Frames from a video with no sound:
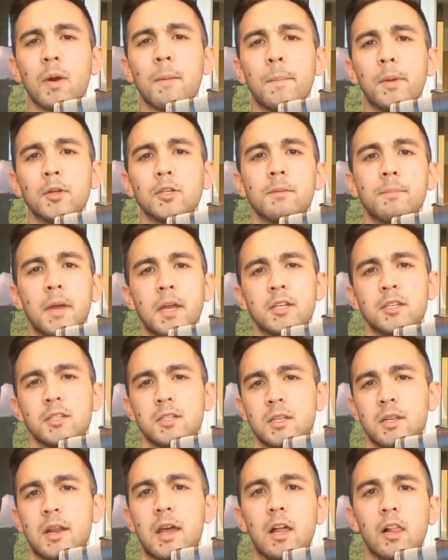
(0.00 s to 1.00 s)
to build your page
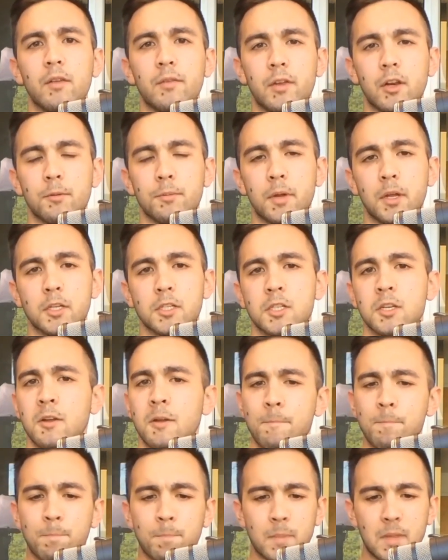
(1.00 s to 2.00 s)
into an elevator pitch.
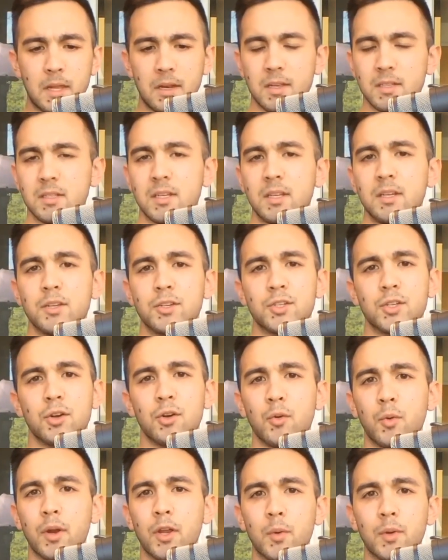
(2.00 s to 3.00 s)
It doesn't need to show
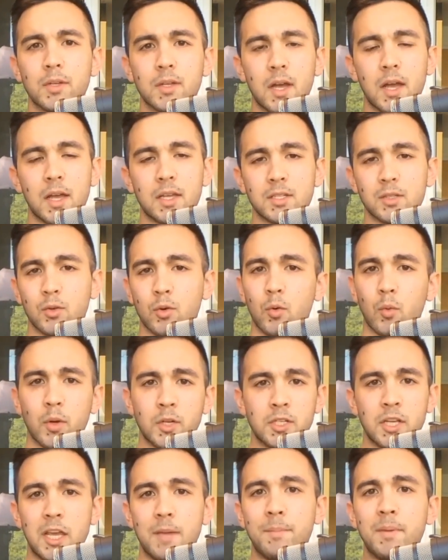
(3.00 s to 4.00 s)
where you went to high school,
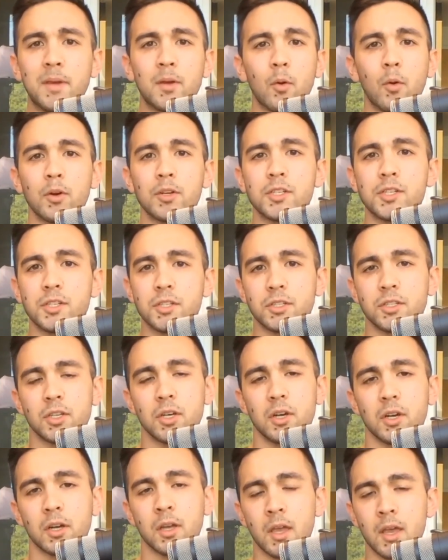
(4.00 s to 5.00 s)
which AP courses you
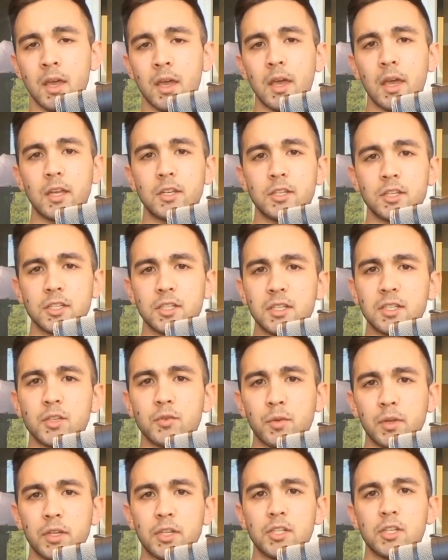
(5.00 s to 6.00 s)
took. It just needs to
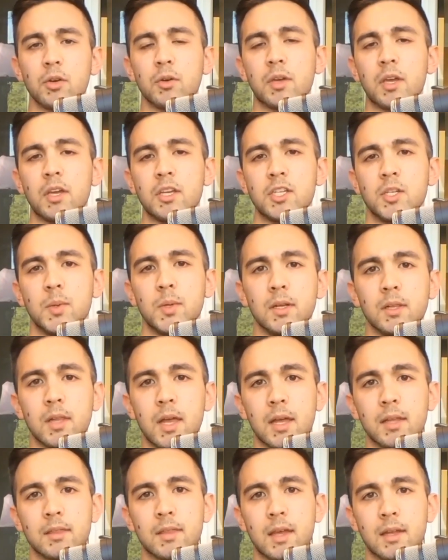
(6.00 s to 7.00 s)
really showcase you in a
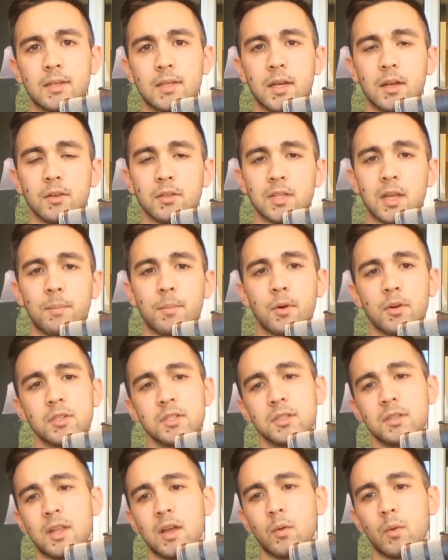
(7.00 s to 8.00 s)
light that tells that
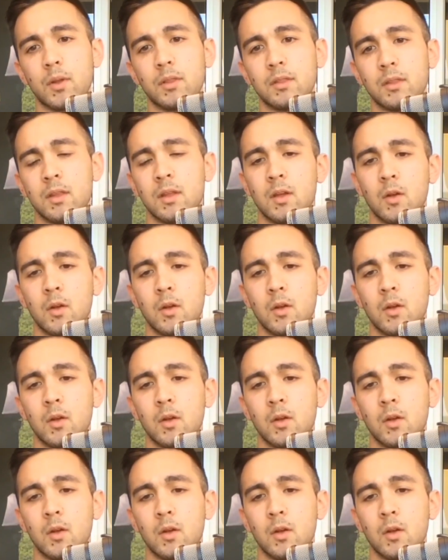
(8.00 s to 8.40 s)
person that when